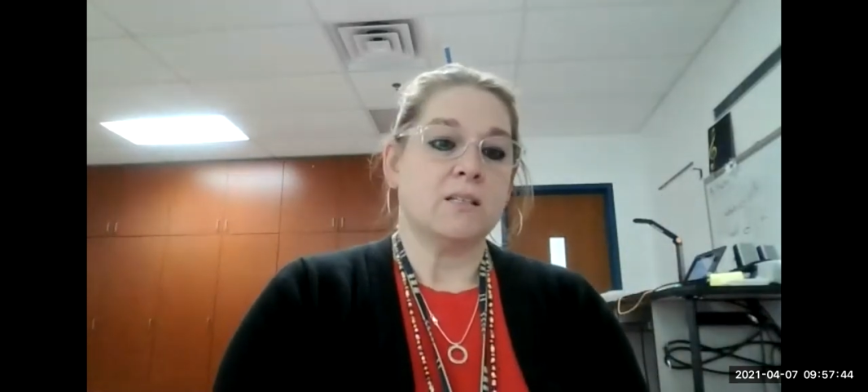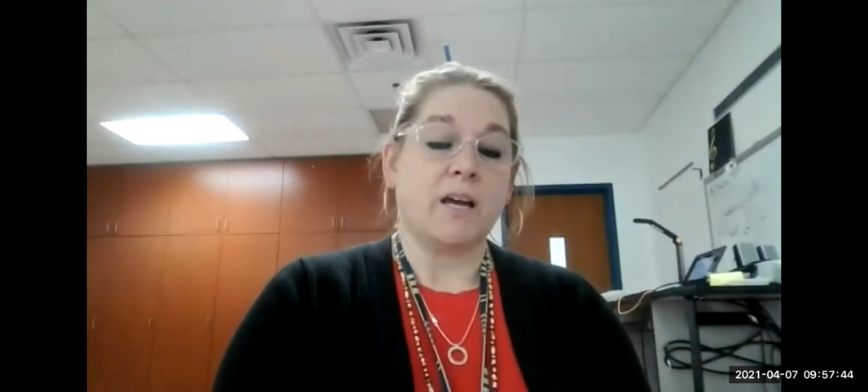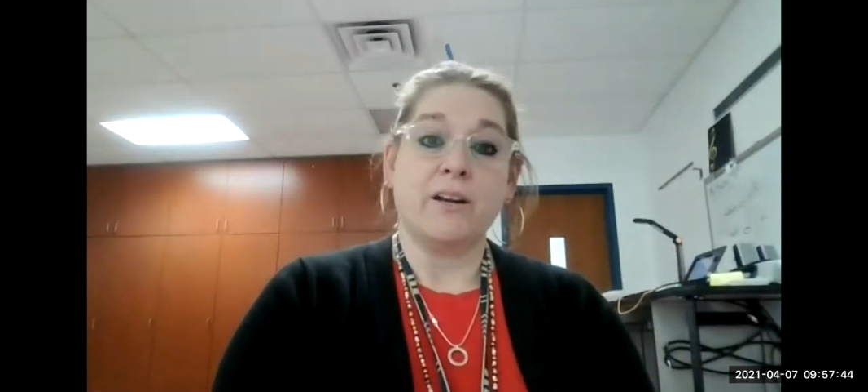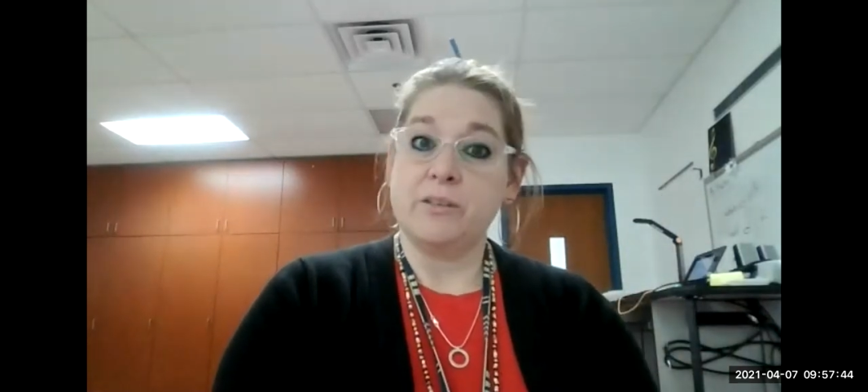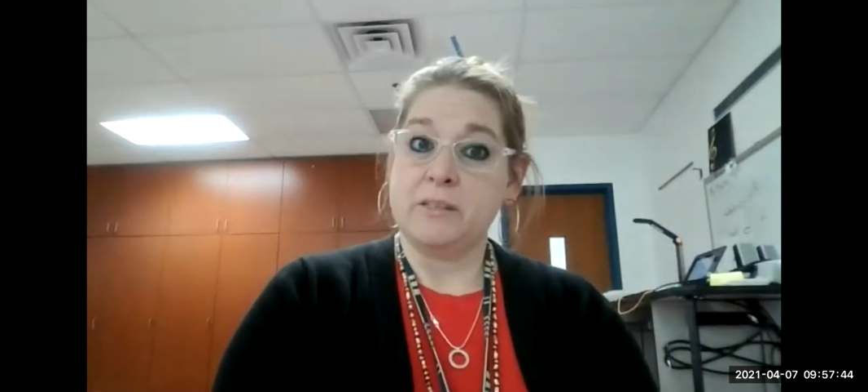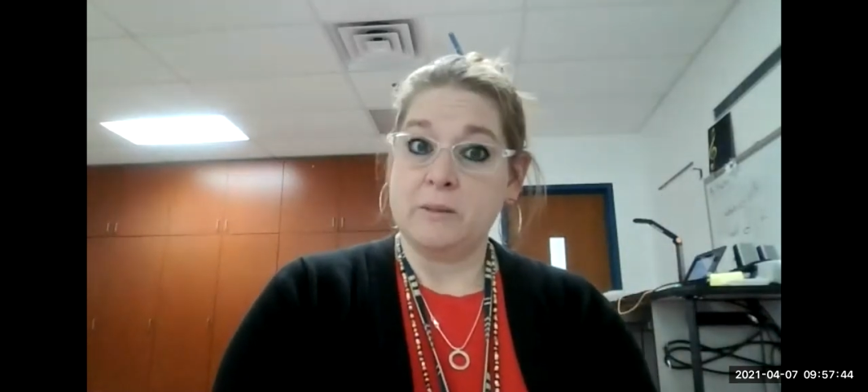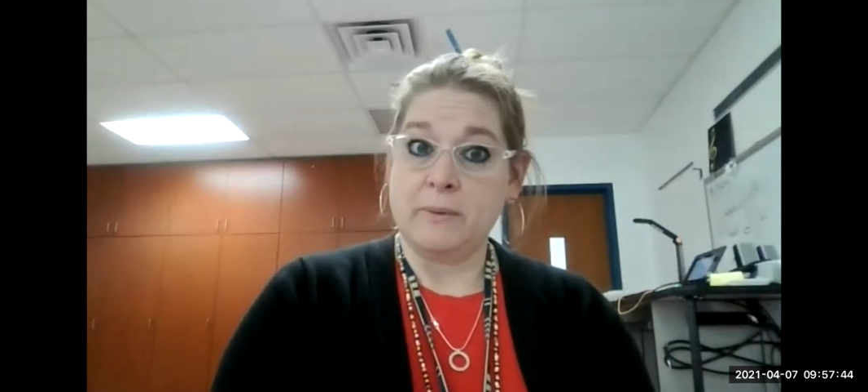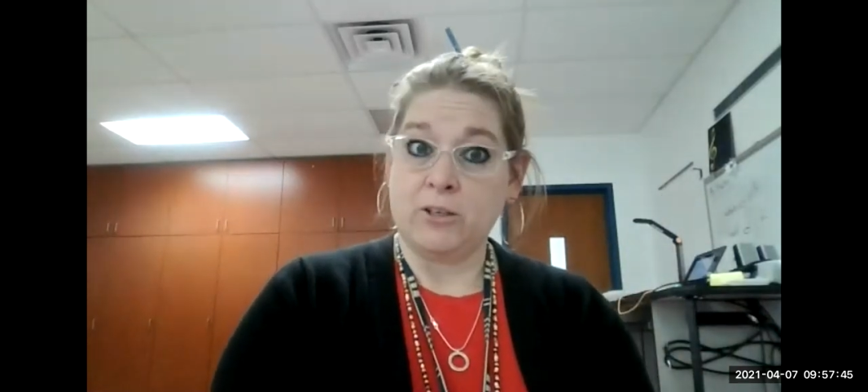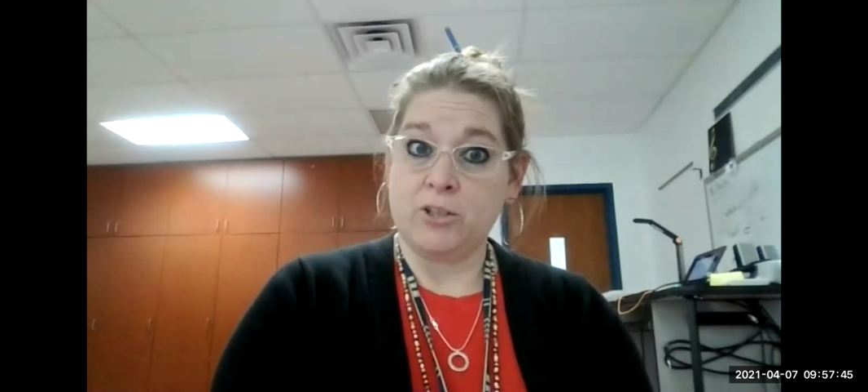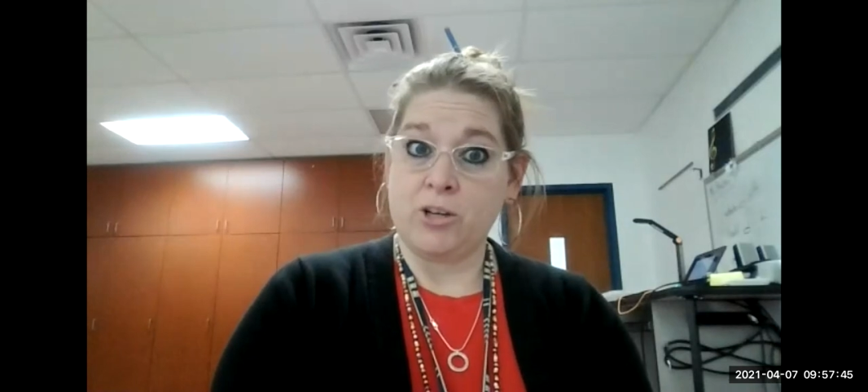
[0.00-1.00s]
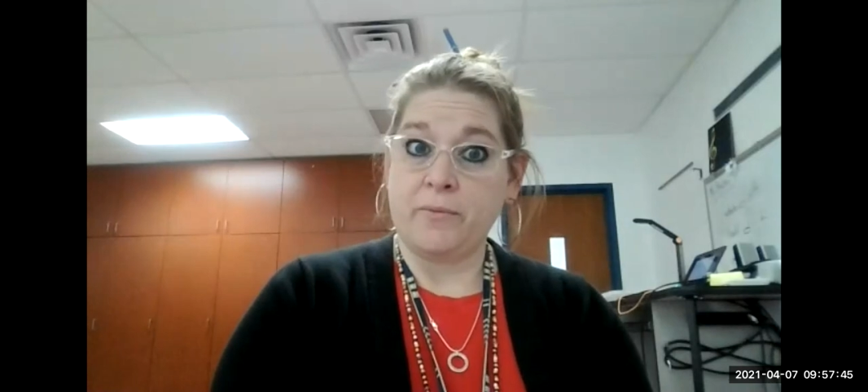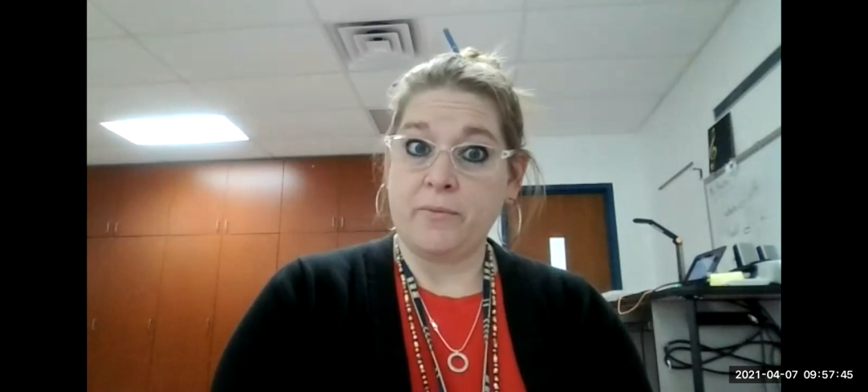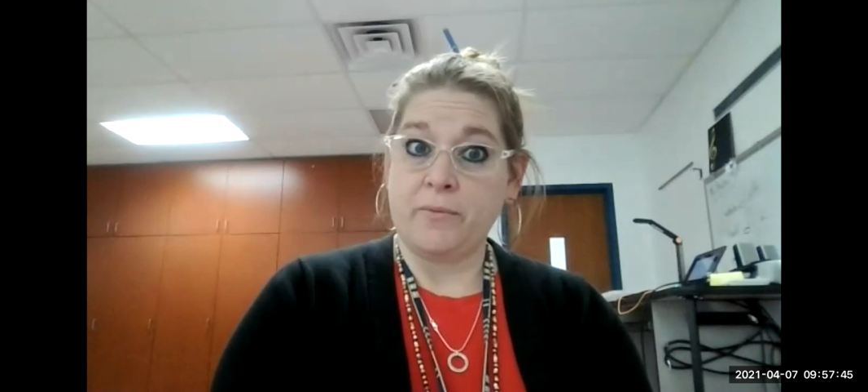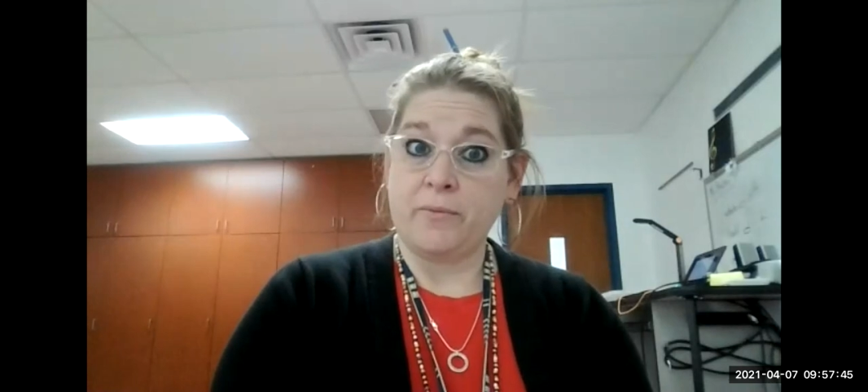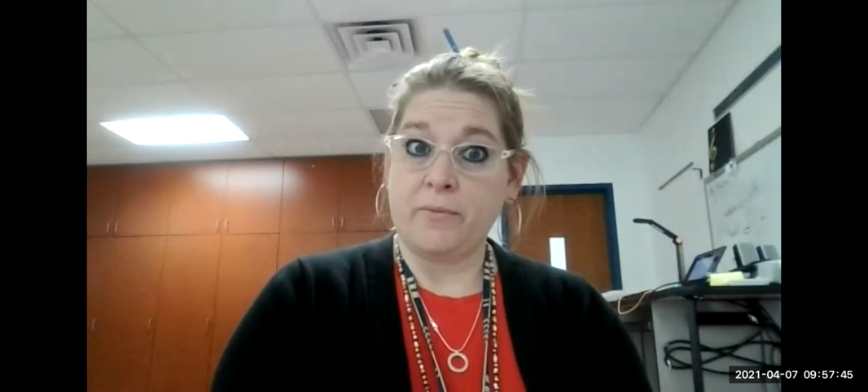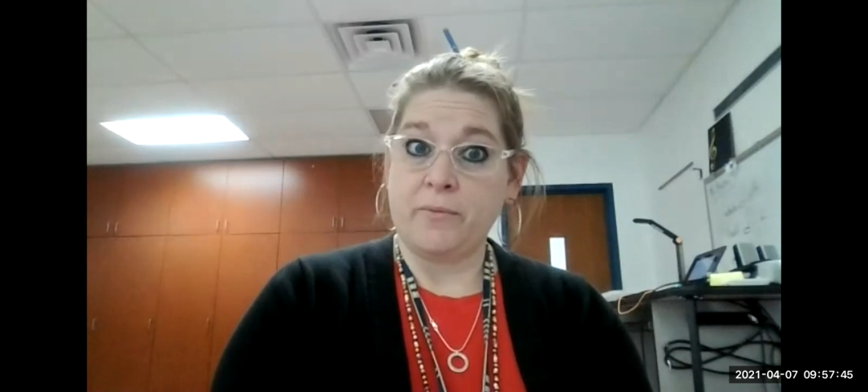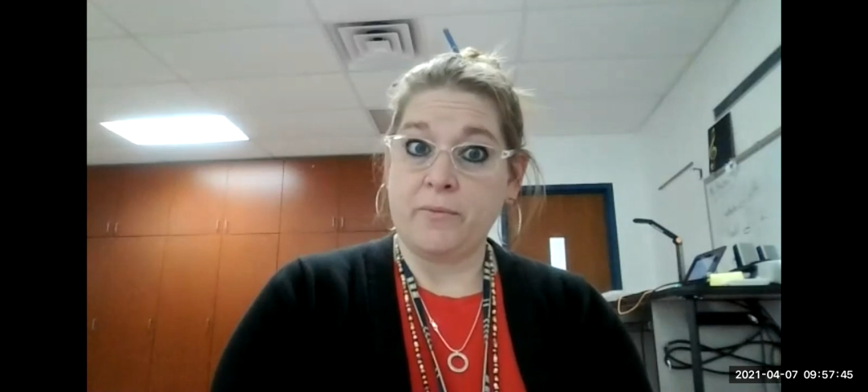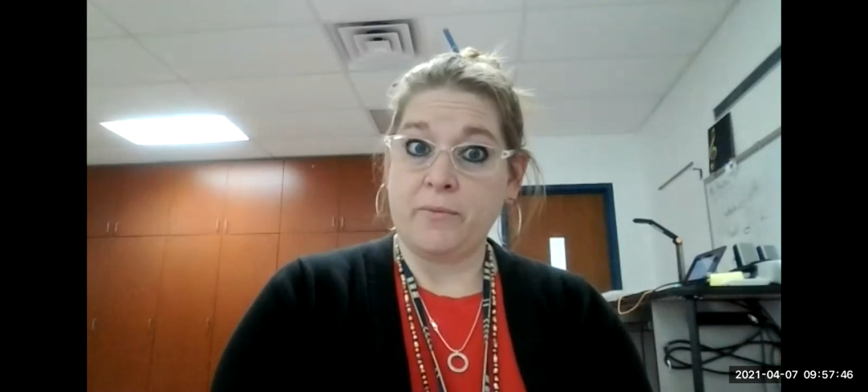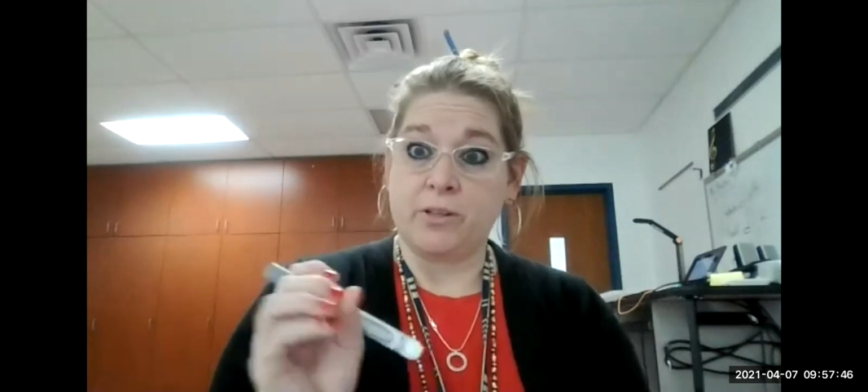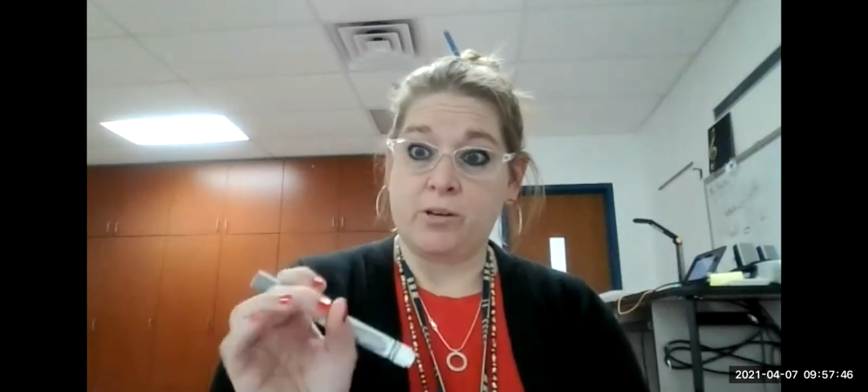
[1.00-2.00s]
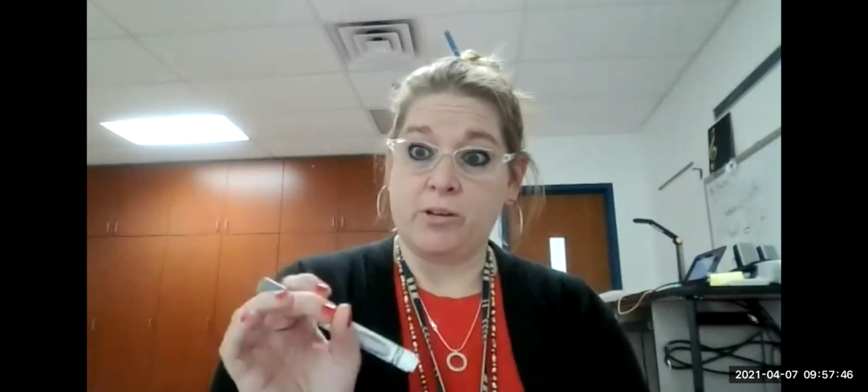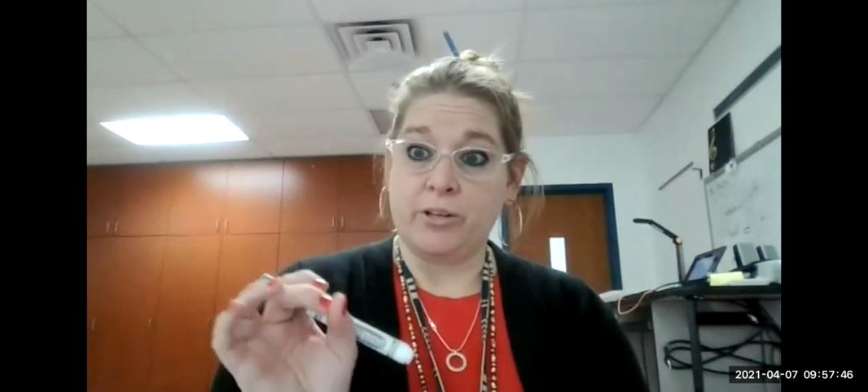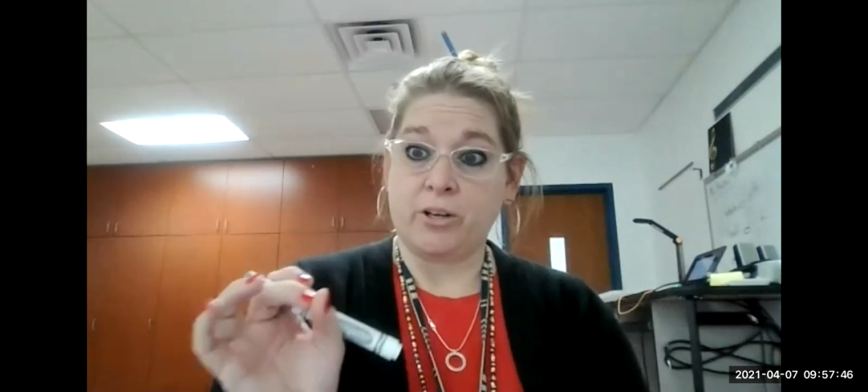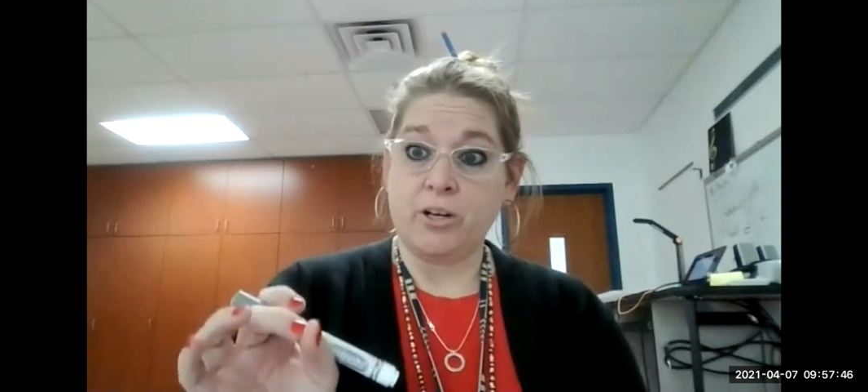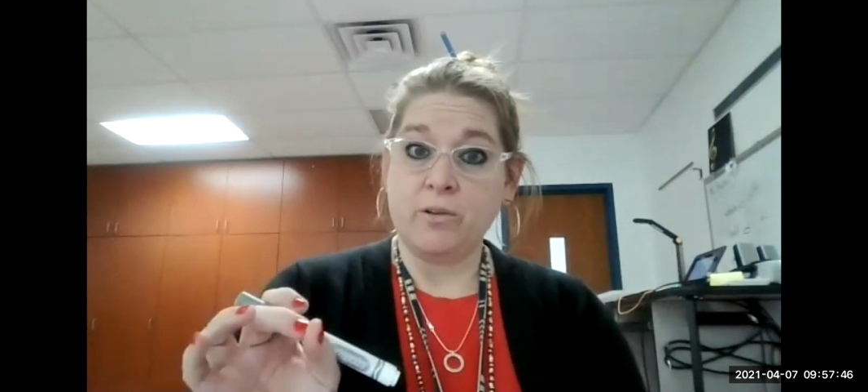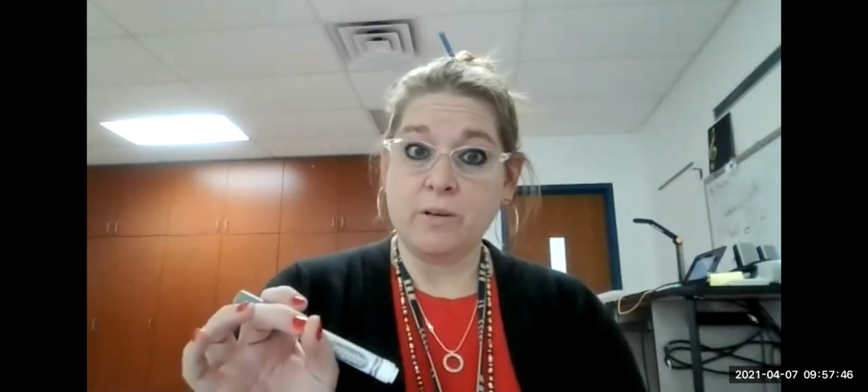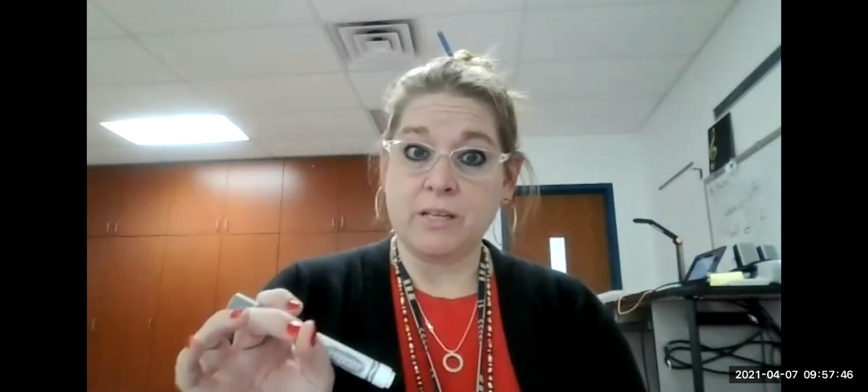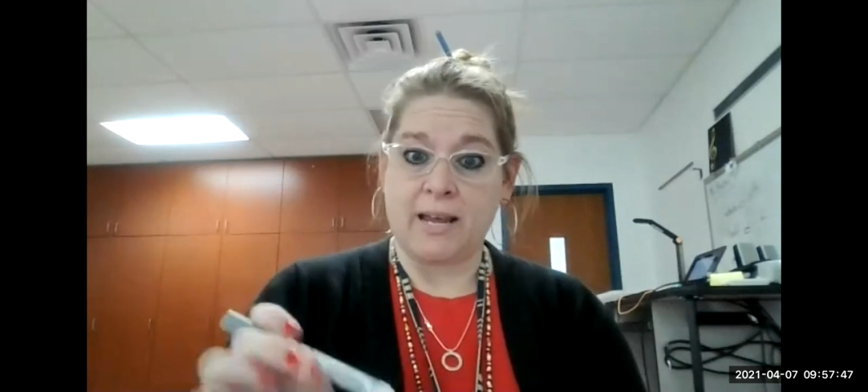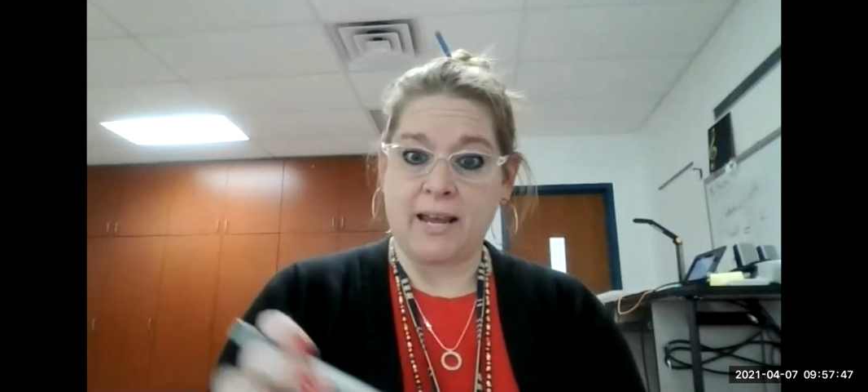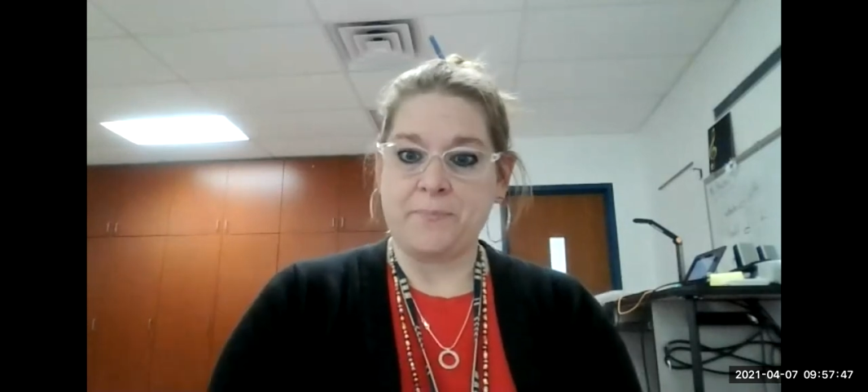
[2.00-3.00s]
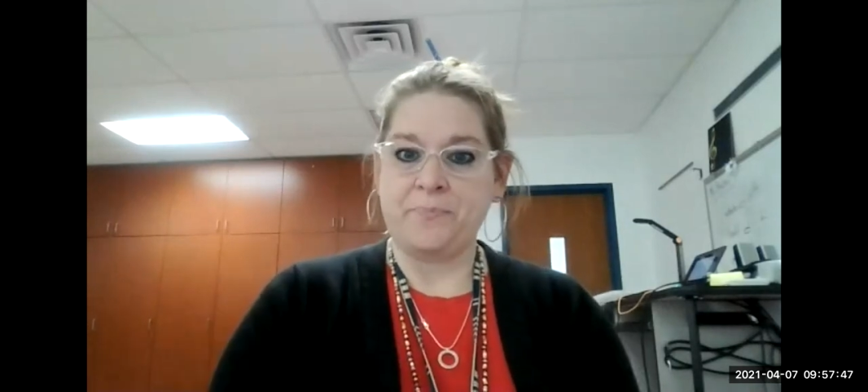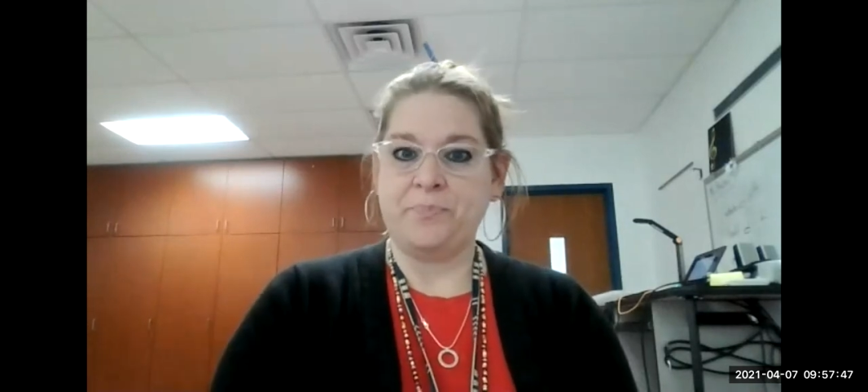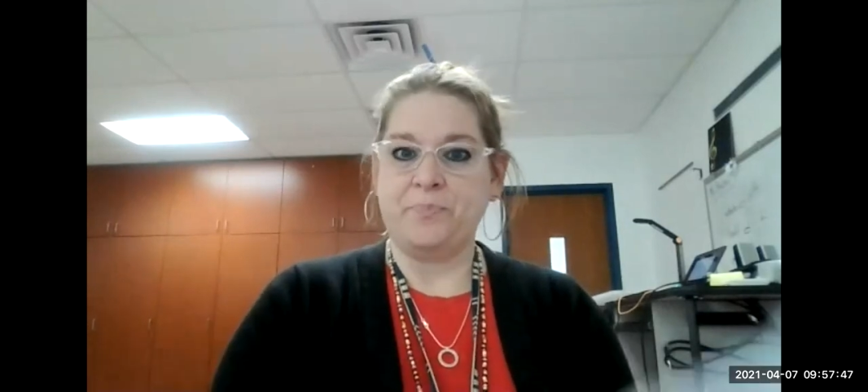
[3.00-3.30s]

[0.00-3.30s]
I know this is a big job to do this all on your own today.